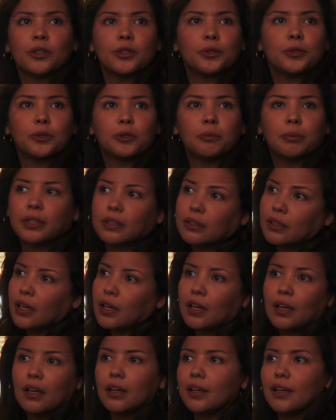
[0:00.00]
or two, but
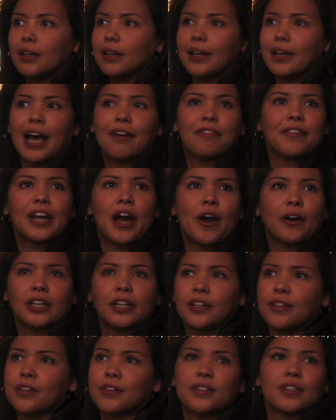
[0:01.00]
half an hour
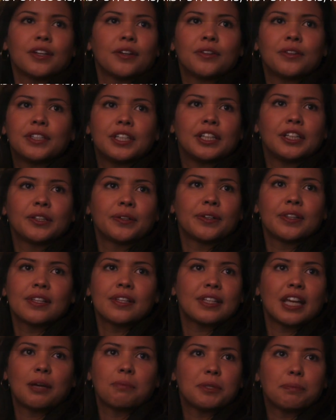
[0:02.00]
later, there's another dealer in the
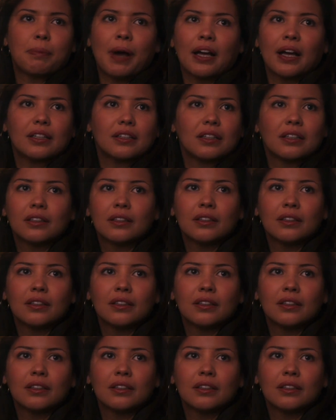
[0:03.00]
same spot. Yeah,